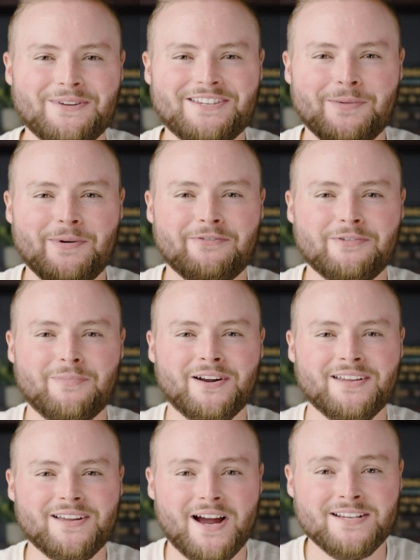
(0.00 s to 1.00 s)
What's up
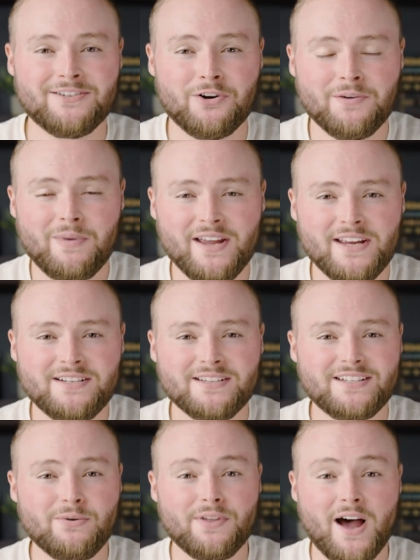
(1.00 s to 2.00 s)
everybody? I started my
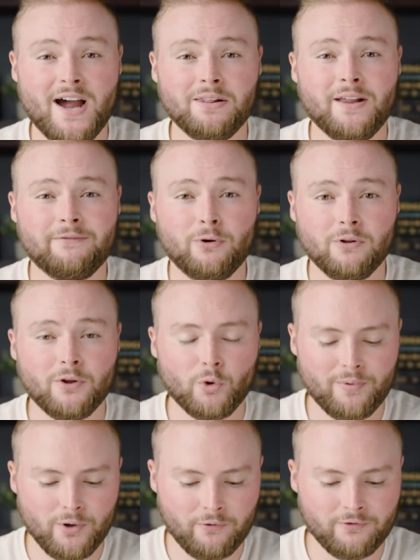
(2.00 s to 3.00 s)
agency with High Level a
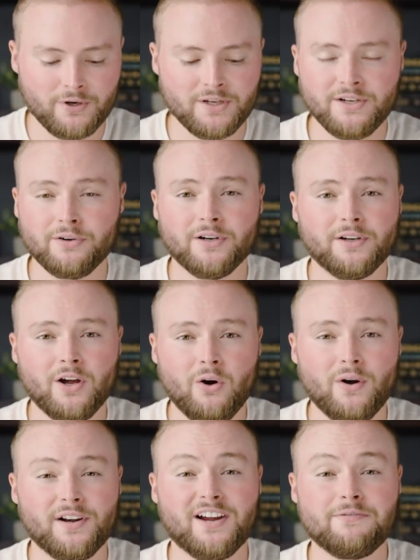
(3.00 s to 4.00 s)
little bit over a year
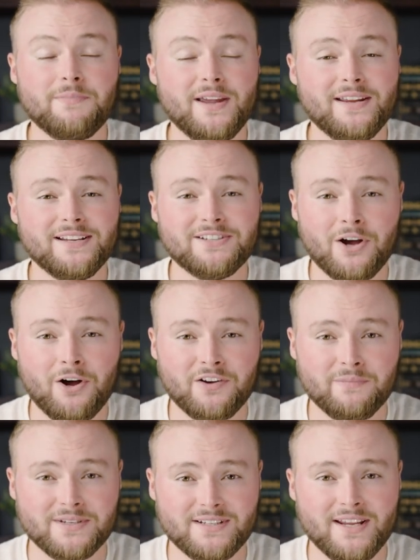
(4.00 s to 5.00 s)
ago and I've made a ton
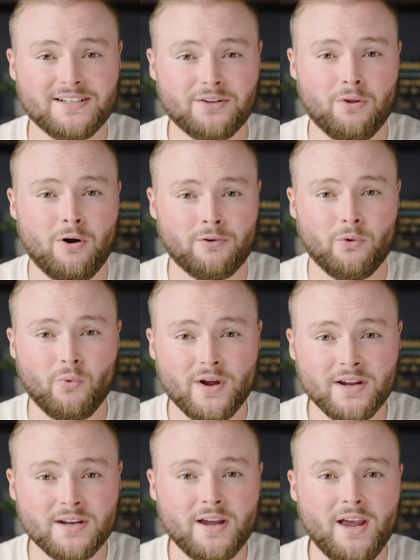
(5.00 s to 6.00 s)
of mistakes along the
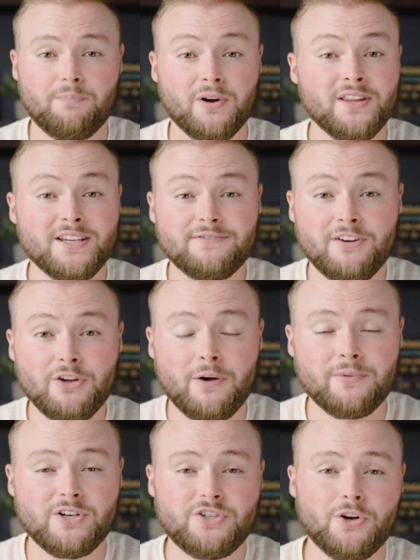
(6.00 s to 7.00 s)
way. But in this video,
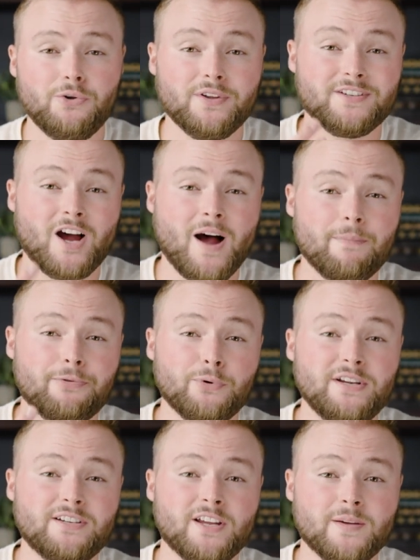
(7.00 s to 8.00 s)
I'm gonna show you the top
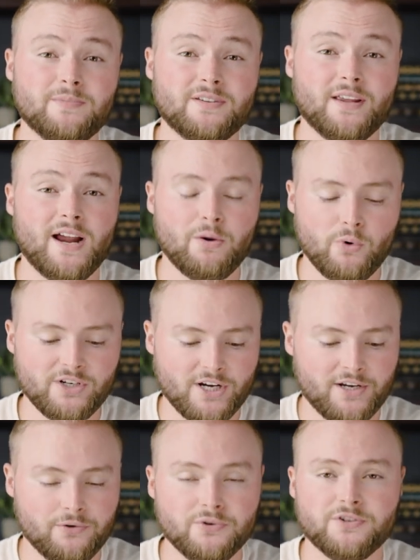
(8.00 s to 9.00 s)
three tips that I wish
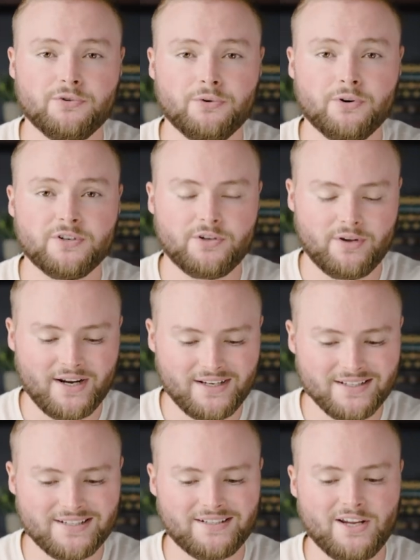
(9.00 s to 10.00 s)
I knew sooner so that I
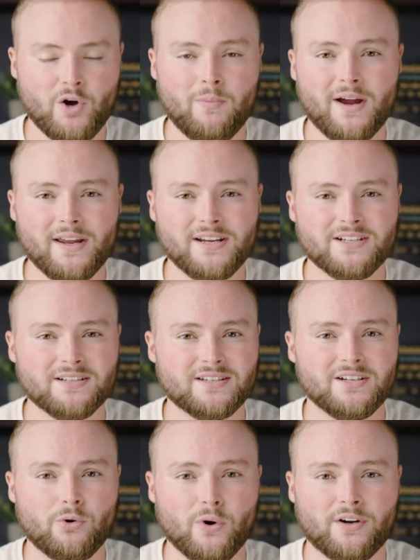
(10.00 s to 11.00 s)
could scale my
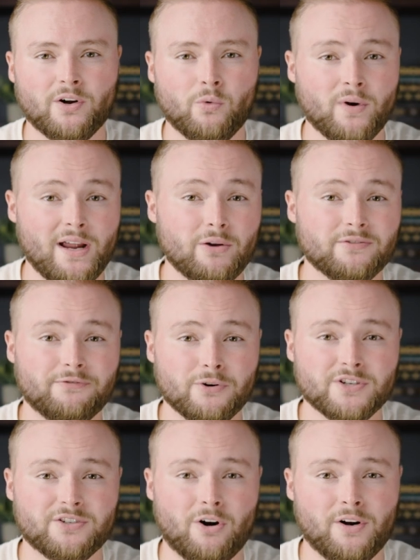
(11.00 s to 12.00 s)
agency quicker when I was
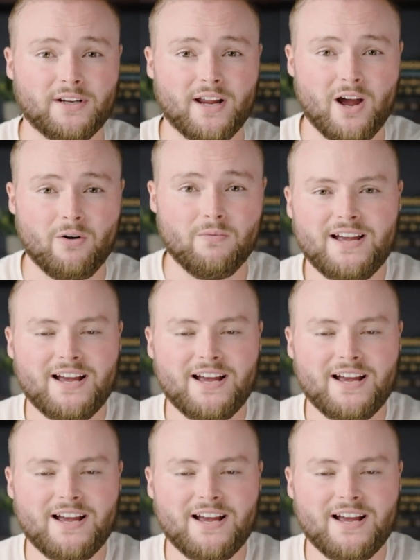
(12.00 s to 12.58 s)
first starting out.